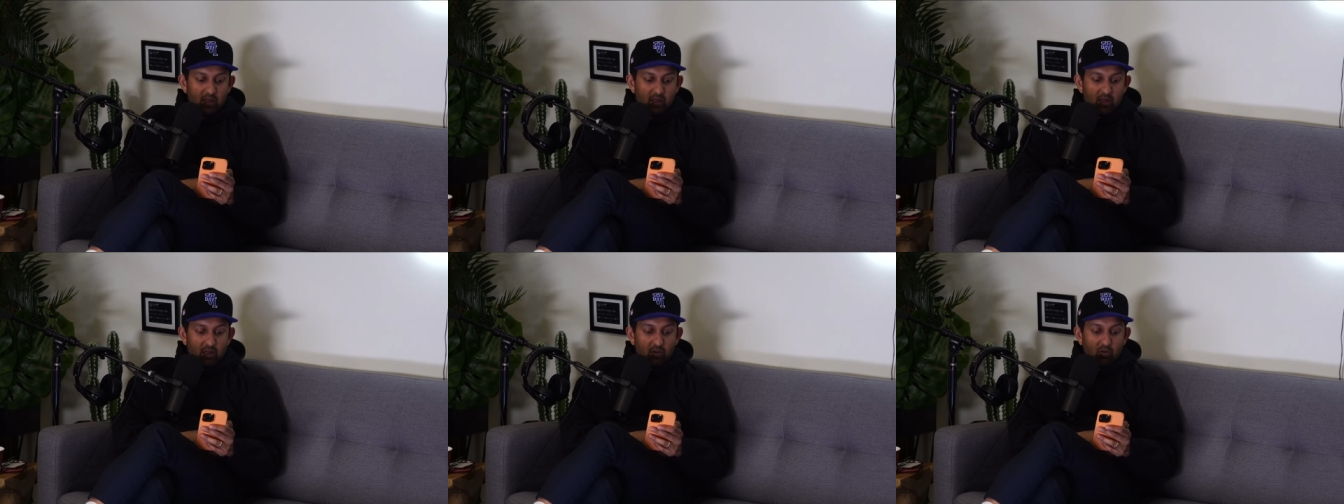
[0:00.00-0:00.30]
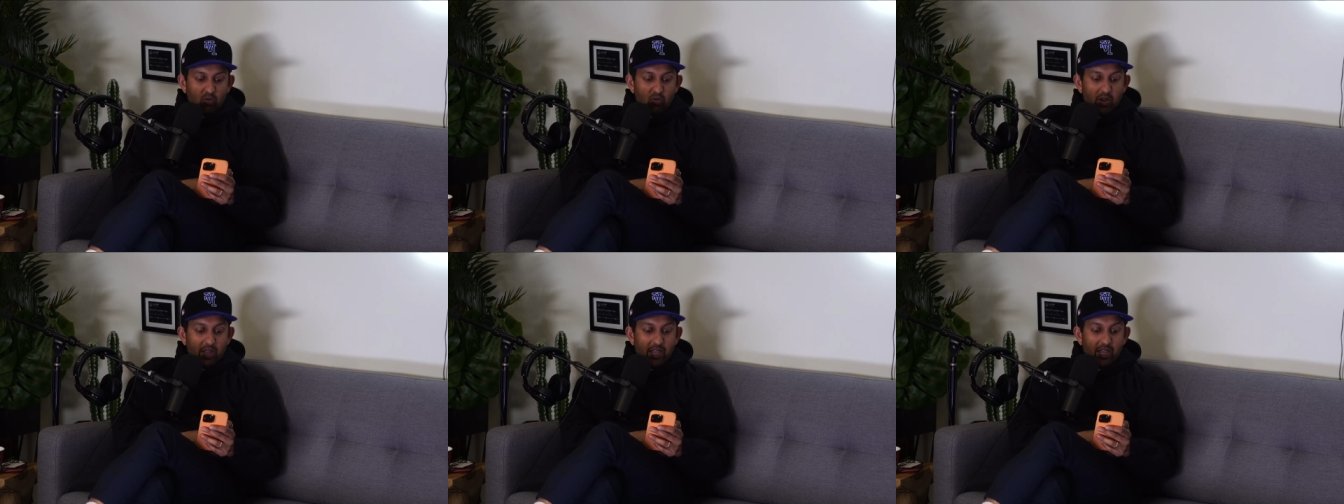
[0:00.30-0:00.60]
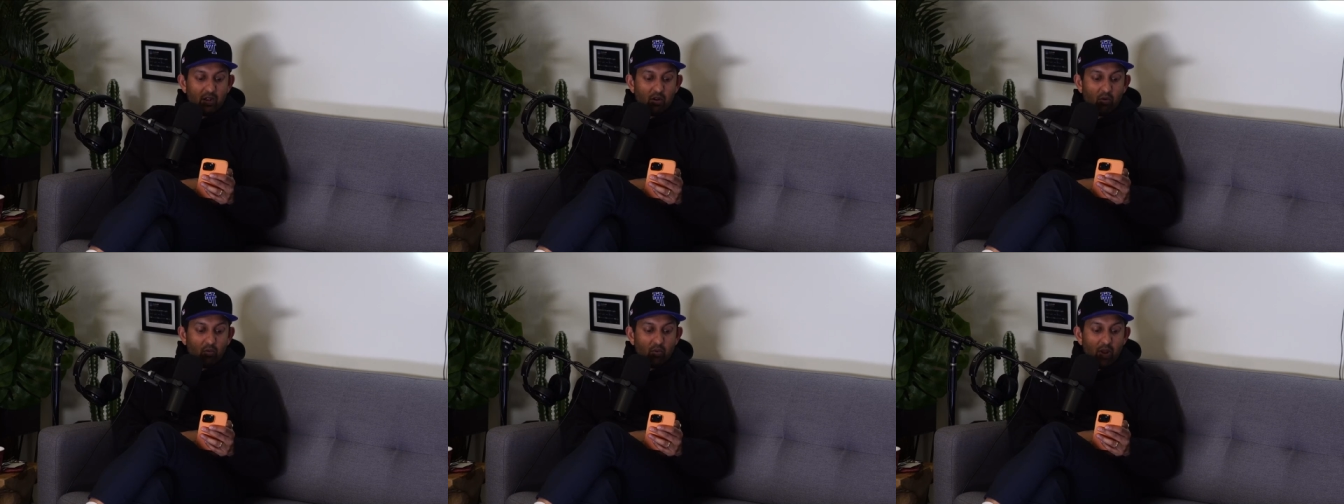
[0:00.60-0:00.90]
Is that because
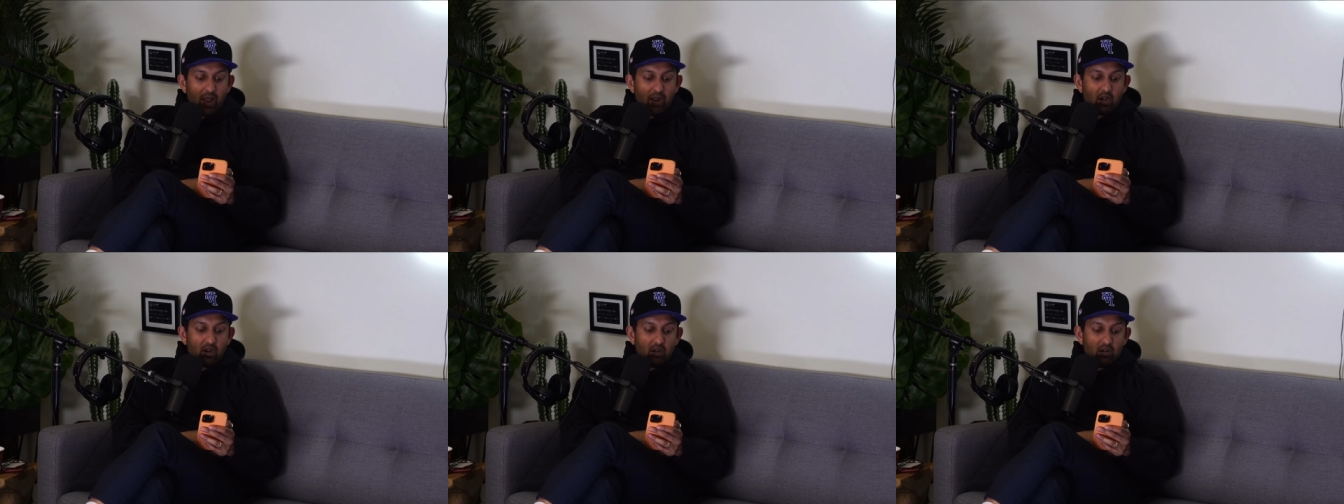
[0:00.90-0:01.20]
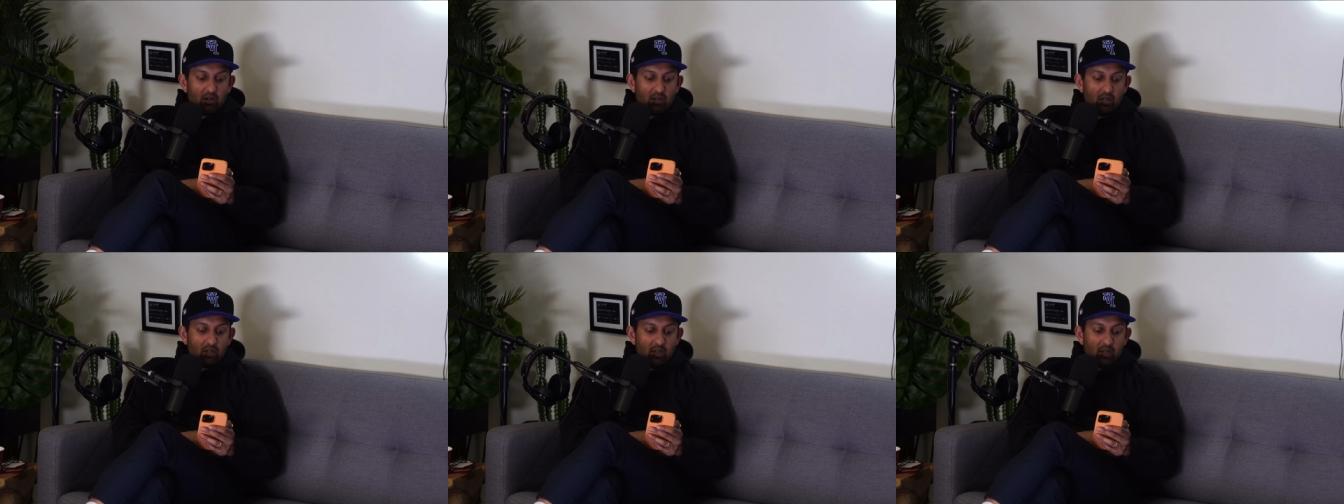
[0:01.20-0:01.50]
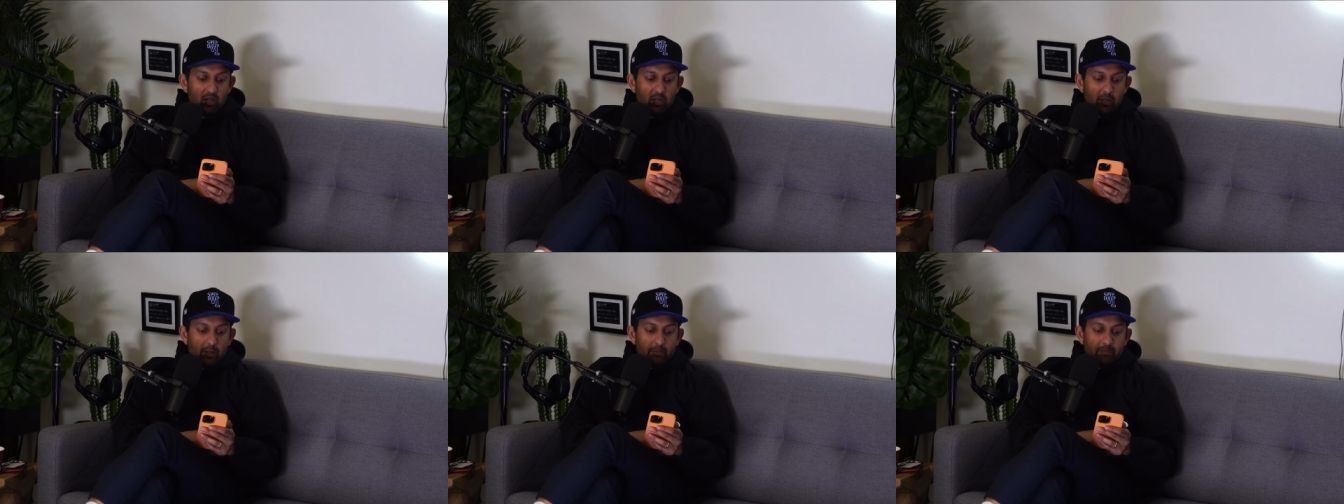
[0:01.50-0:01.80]
hit a record?
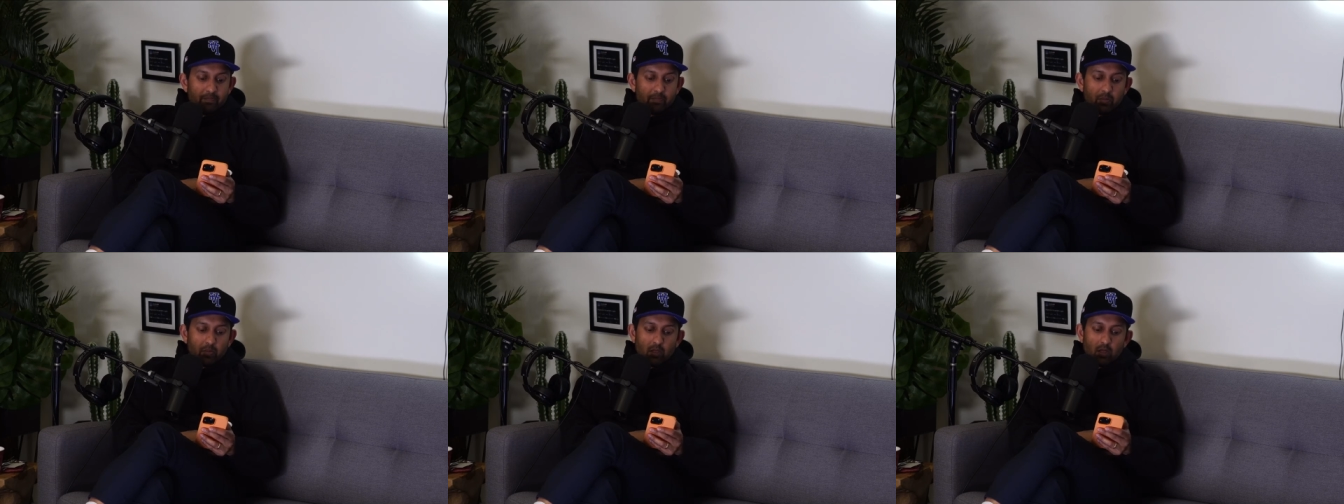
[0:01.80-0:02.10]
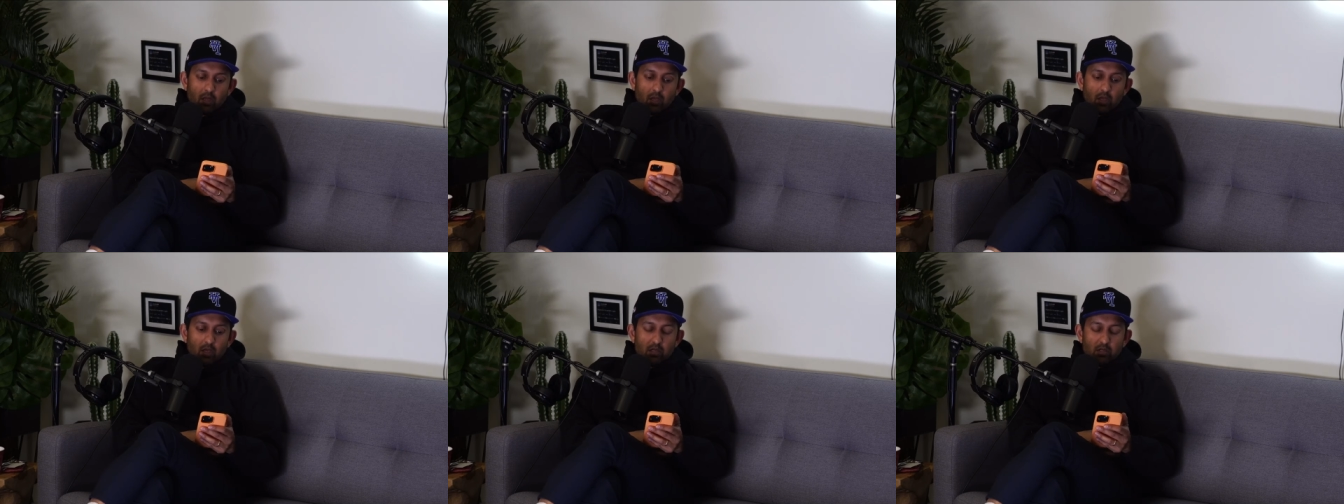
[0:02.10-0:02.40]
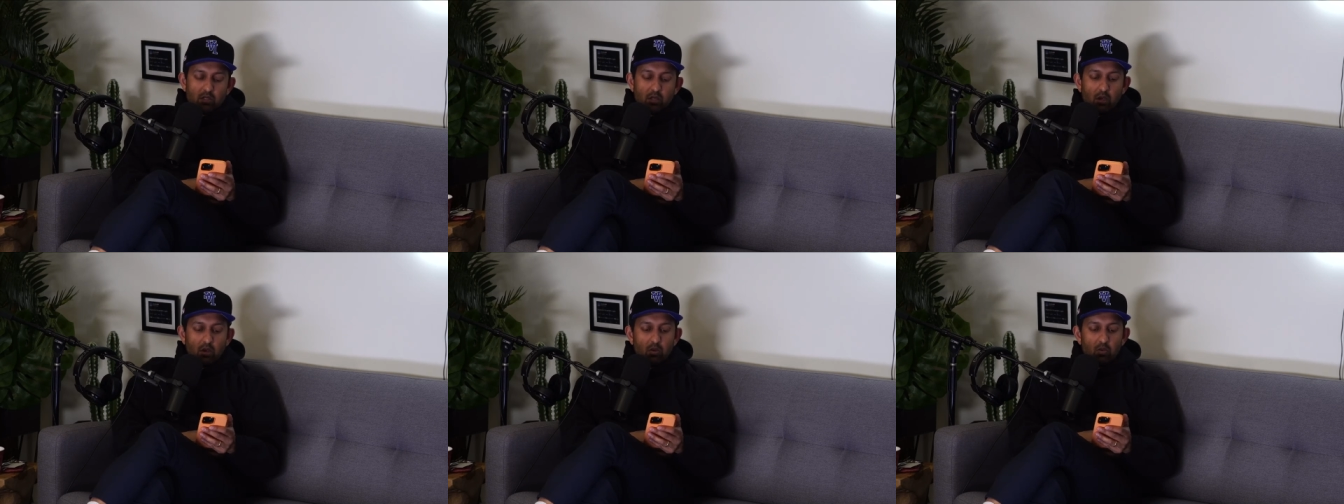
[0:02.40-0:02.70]

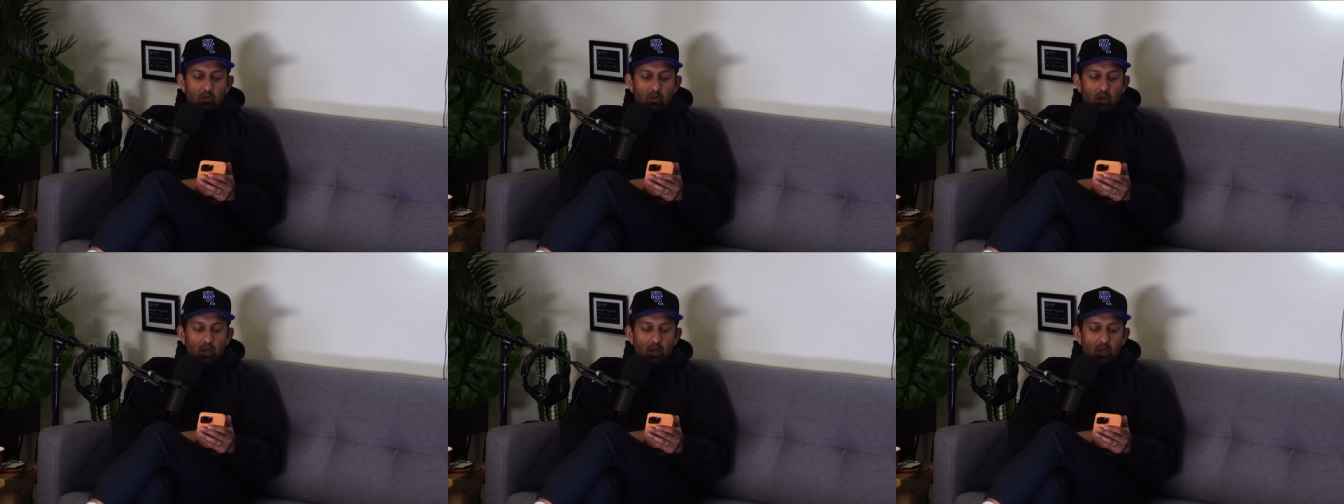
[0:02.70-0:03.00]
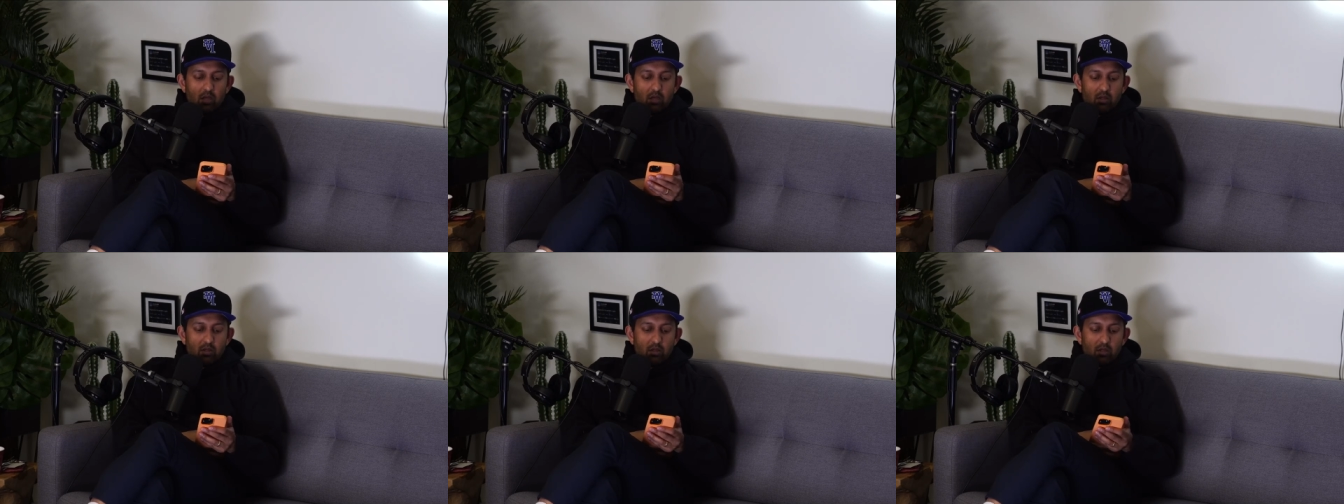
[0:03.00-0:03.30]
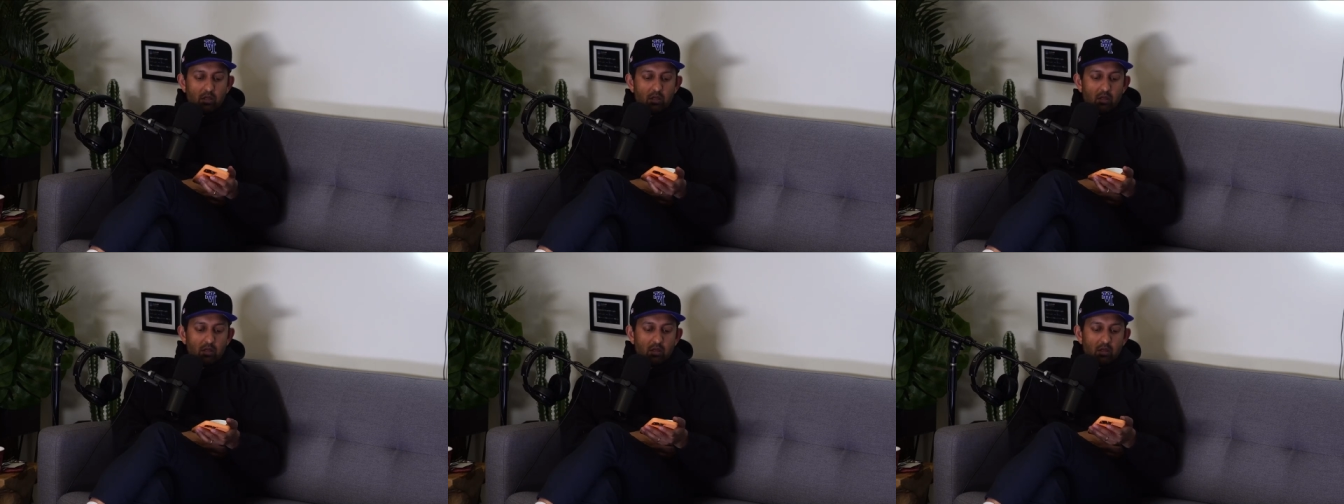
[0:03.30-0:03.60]
So doesn't a lot of